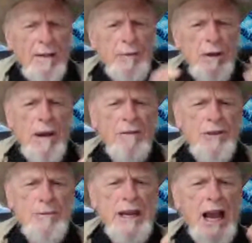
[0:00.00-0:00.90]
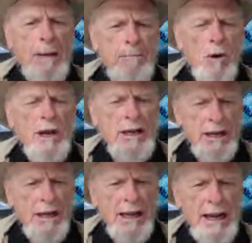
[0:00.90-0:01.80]
you have to be appointed
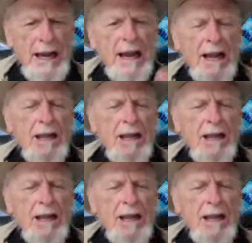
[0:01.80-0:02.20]
a leader,